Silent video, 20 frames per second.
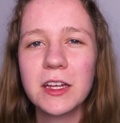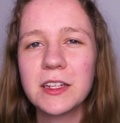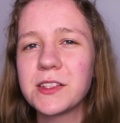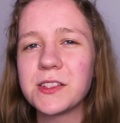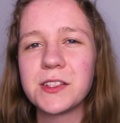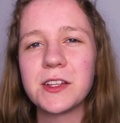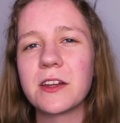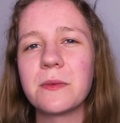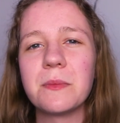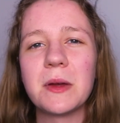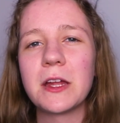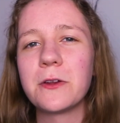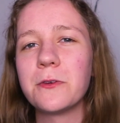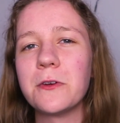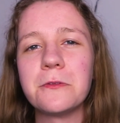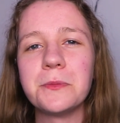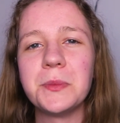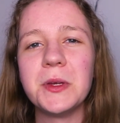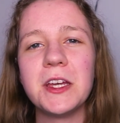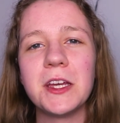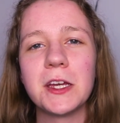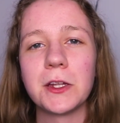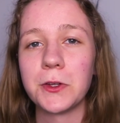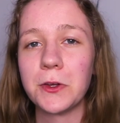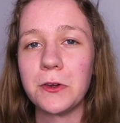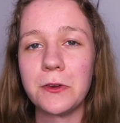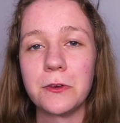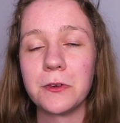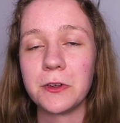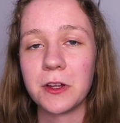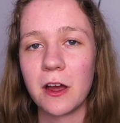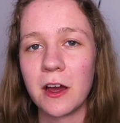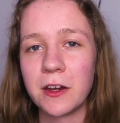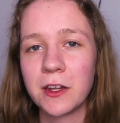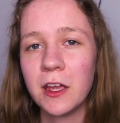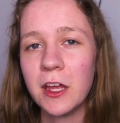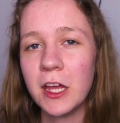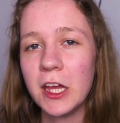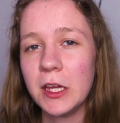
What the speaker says: it's not a matter of being a nerd or not,